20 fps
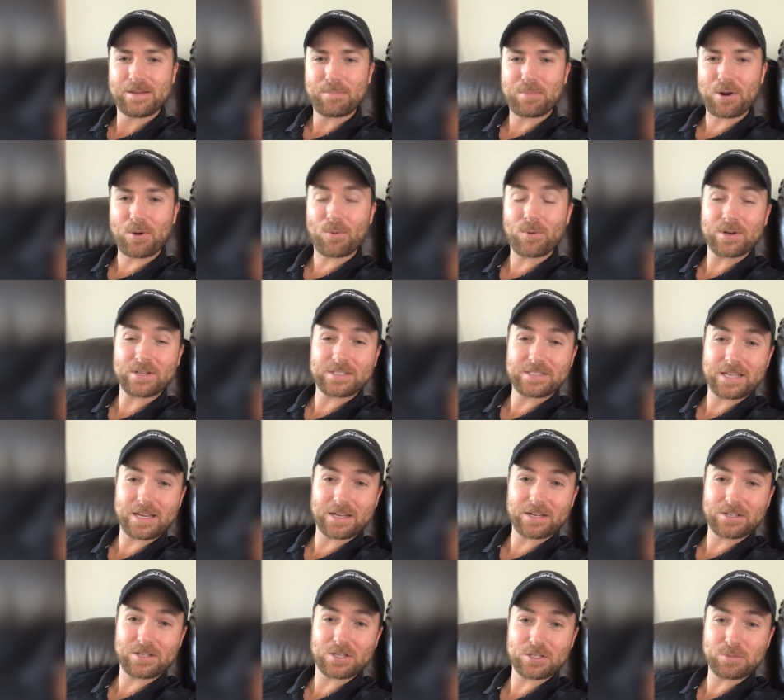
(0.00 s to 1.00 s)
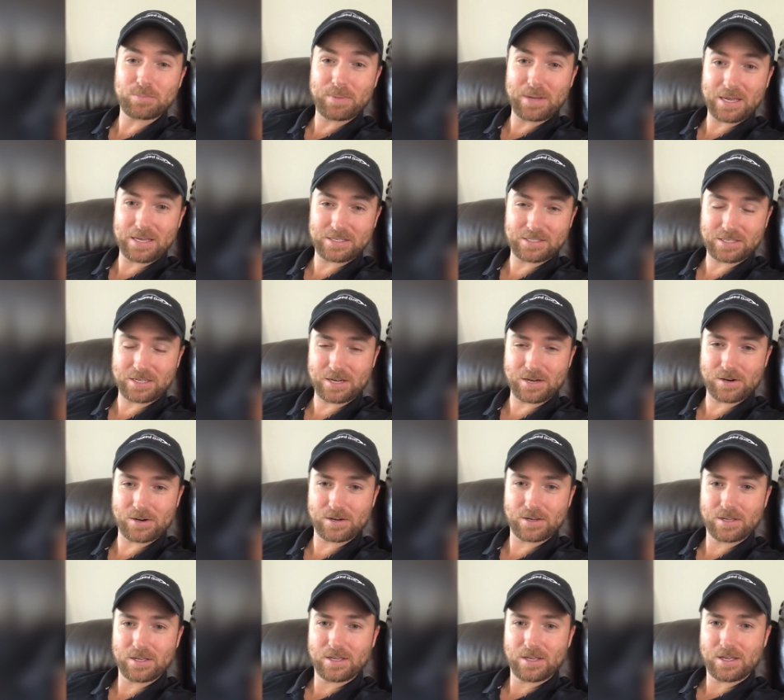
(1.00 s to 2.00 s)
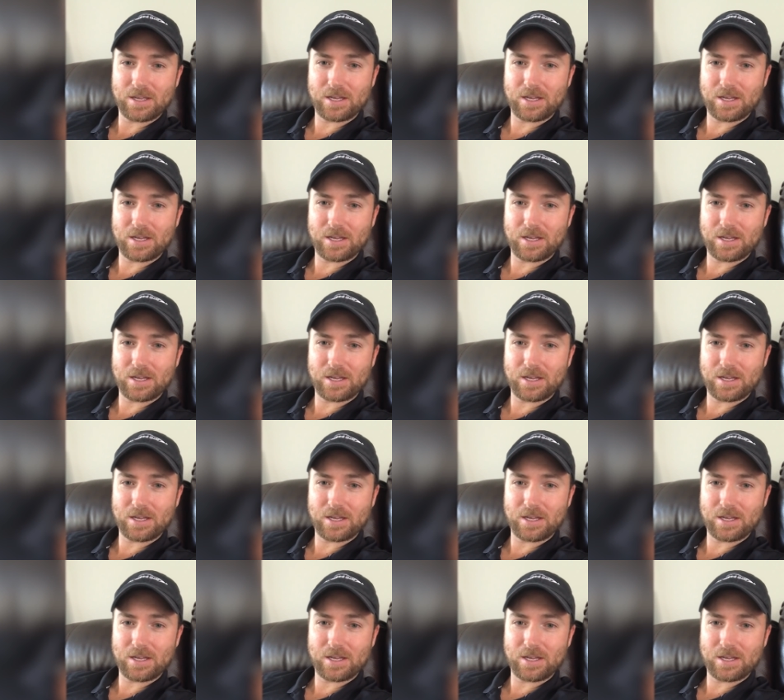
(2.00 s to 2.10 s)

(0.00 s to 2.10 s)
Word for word: But I wanted to touch base here,